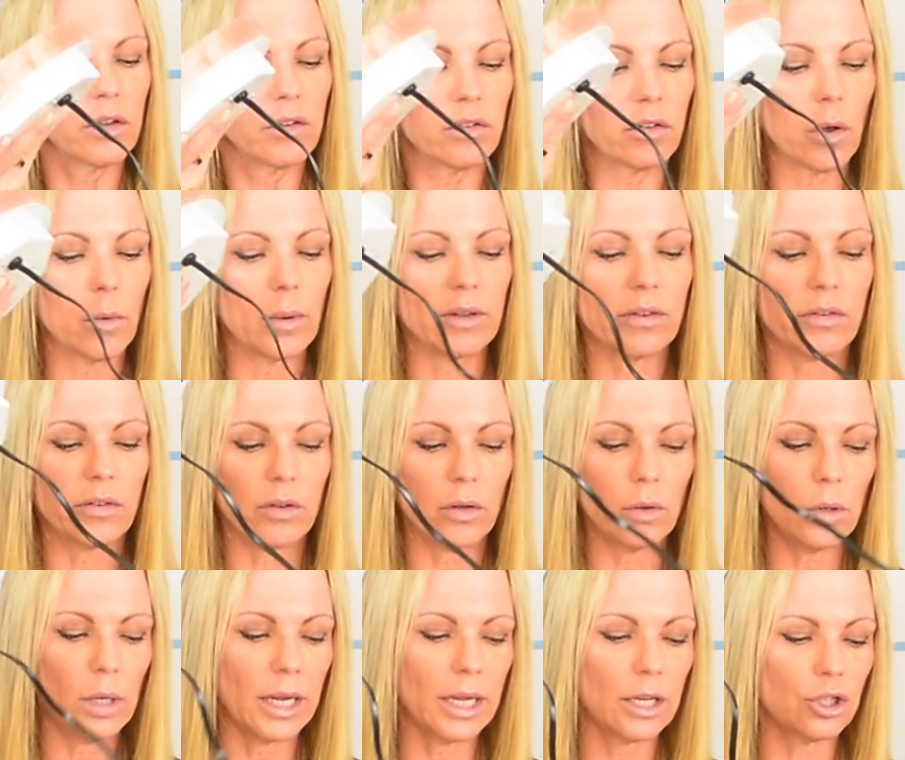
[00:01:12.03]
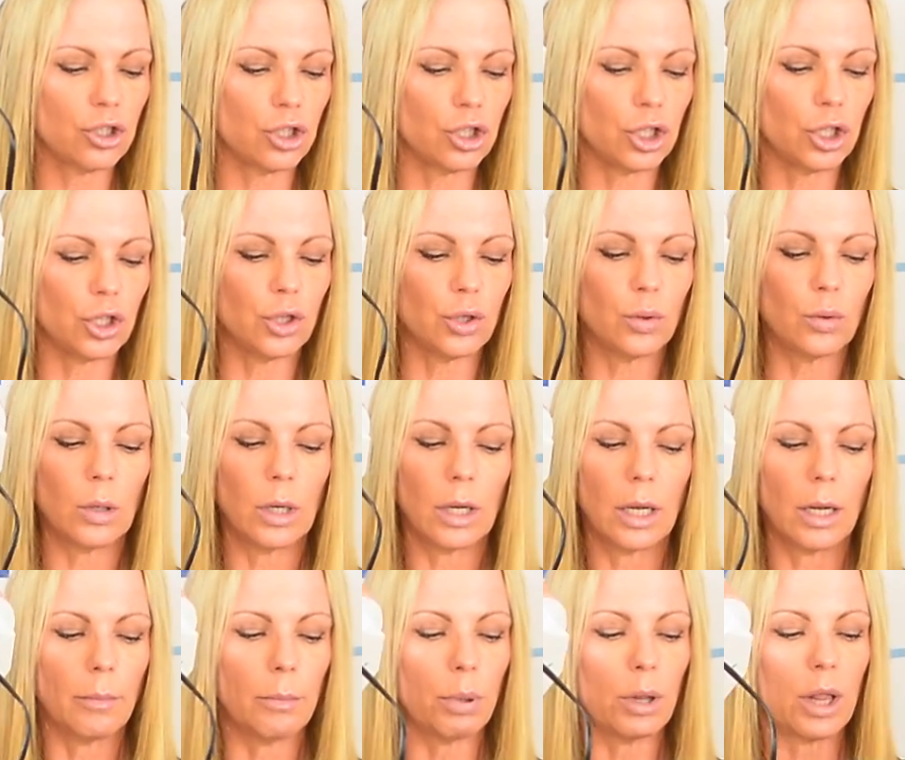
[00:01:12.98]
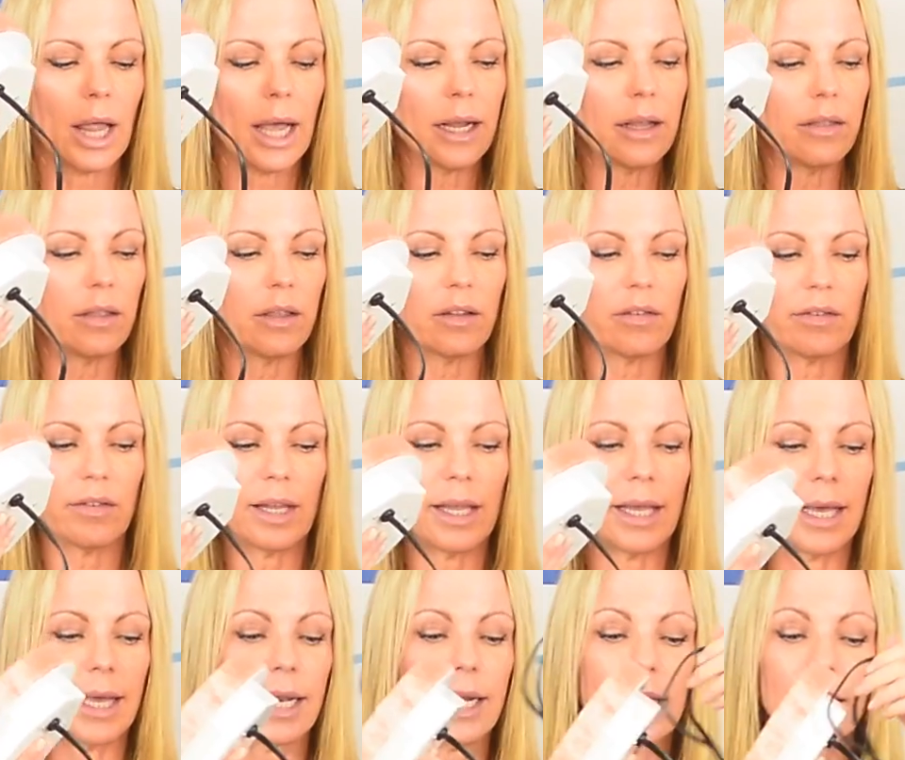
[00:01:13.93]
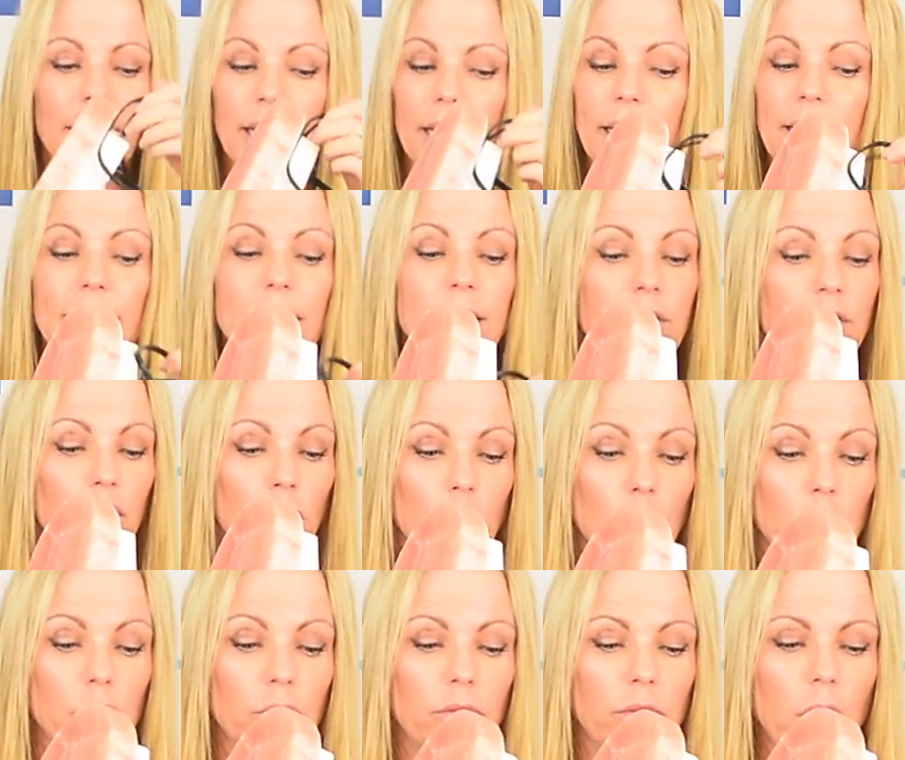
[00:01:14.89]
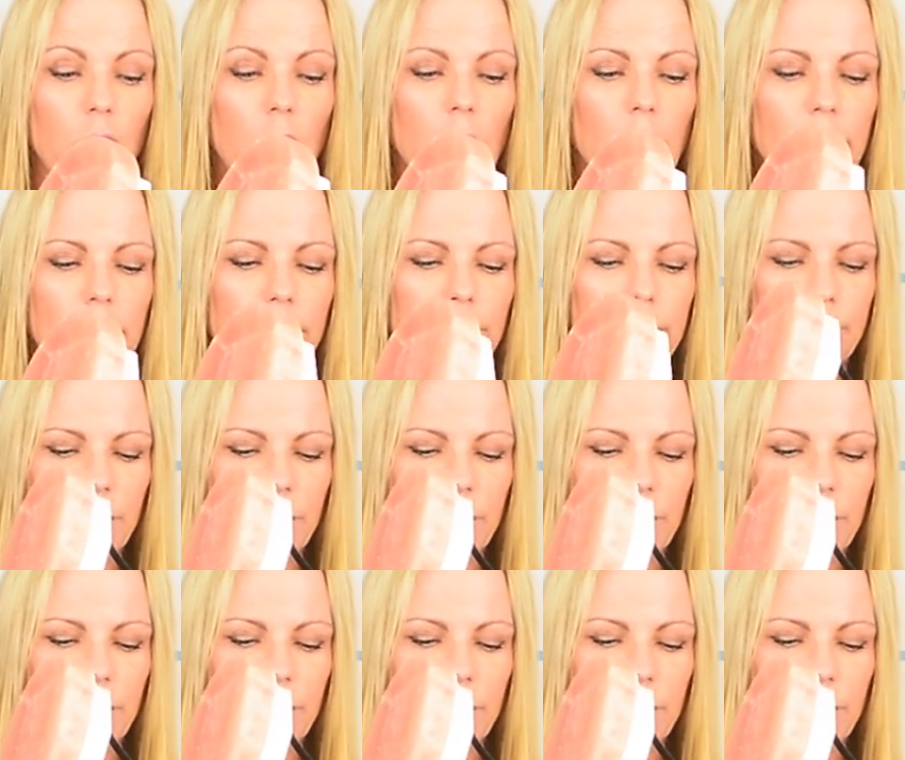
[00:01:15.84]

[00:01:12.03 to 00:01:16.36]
So as soon as you plug this in, it turns on.